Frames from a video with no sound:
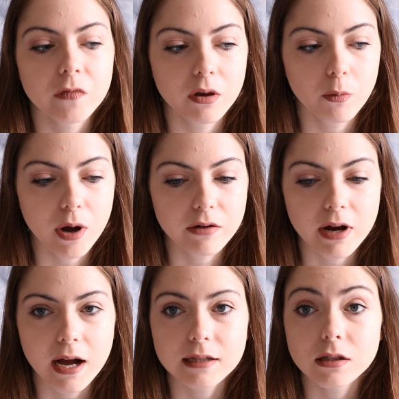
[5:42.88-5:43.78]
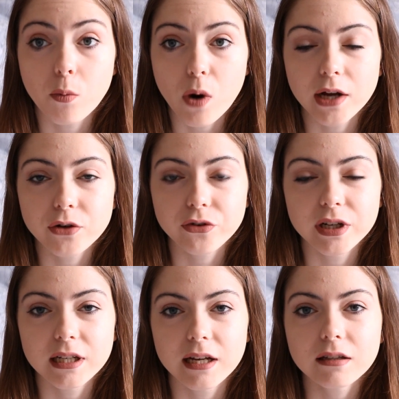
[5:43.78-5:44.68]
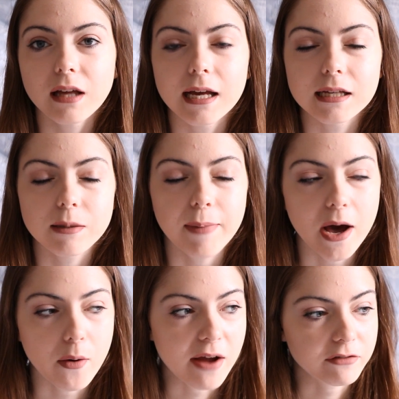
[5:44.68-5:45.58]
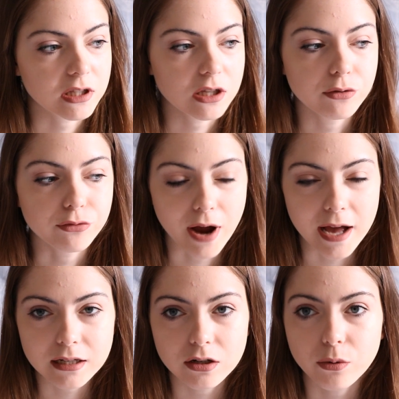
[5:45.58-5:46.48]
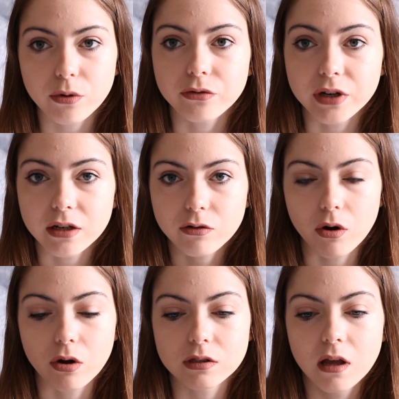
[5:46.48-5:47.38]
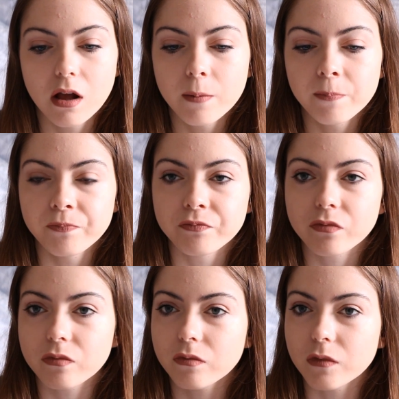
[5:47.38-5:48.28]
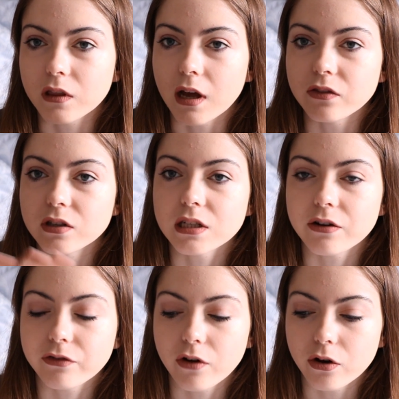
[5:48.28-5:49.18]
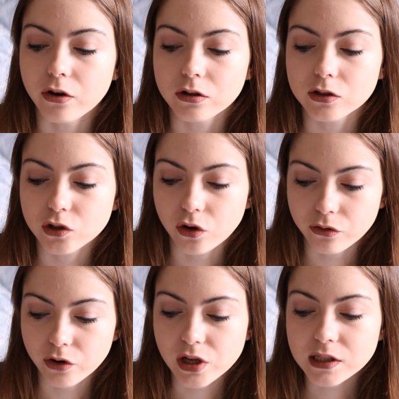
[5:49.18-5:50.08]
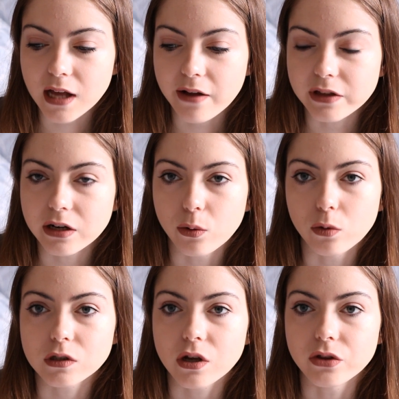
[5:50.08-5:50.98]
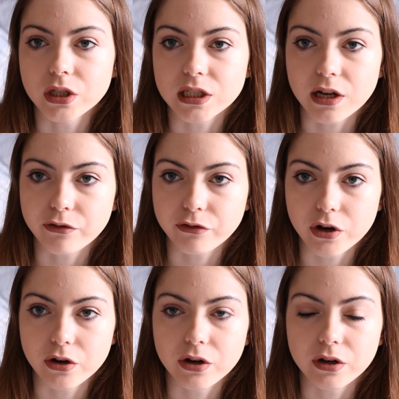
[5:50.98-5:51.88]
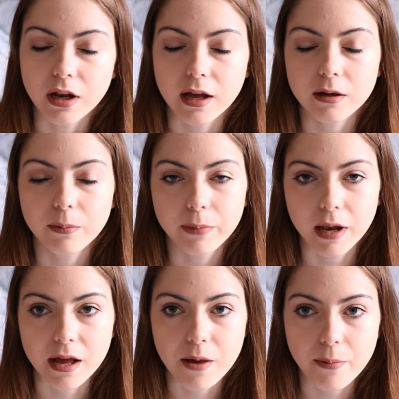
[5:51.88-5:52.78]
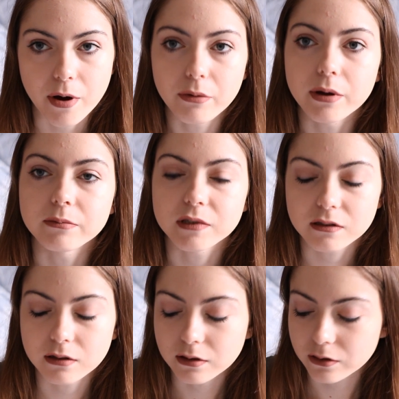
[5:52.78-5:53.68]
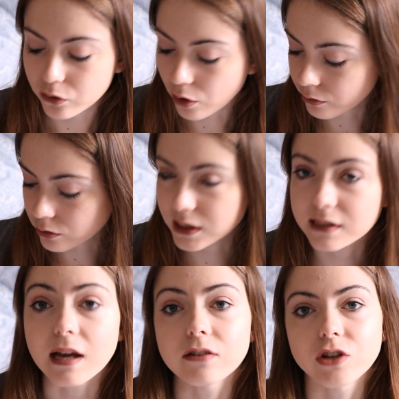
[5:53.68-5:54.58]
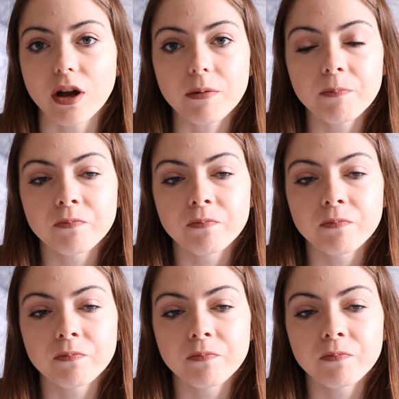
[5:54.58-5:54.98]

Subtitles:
Whereas the wider reading, it's about everything you've read and you want to read across like the different genres and then also the different like play, poems, novels, etc.